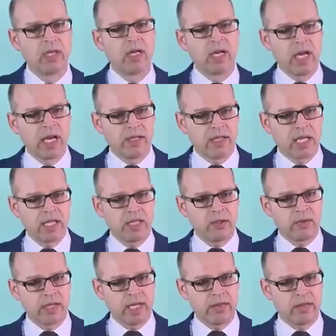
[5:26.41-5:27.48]
and then you
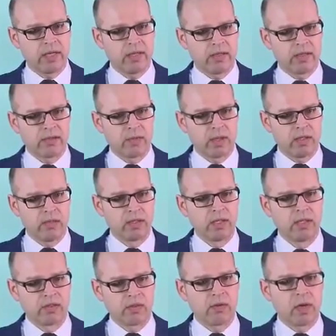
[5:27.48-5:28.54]
get there as well.
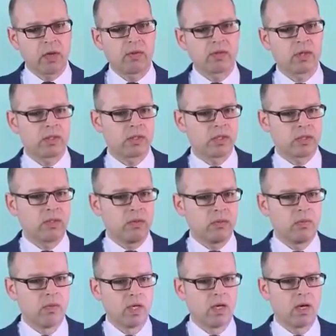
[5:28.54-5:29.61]
So those are the two
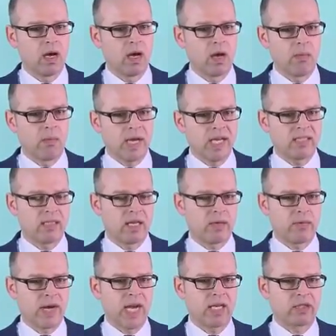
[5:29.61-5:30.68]
uh, ways that
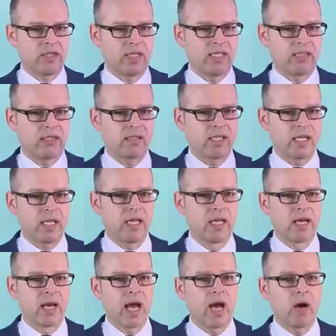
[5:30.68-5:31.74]
we actually see
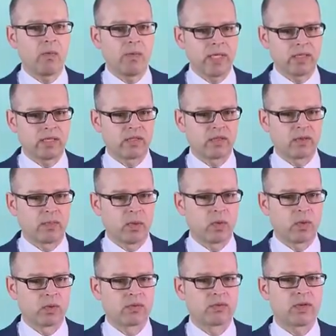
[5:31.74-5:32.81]
how we can
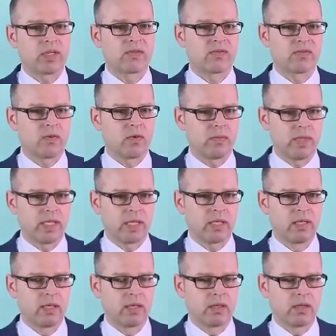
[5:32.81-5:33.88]
support transforming
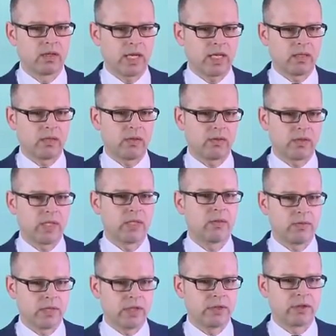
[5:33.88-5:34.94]
telcos into
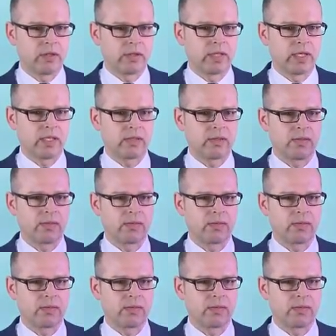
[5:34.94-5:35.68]
digital telcos.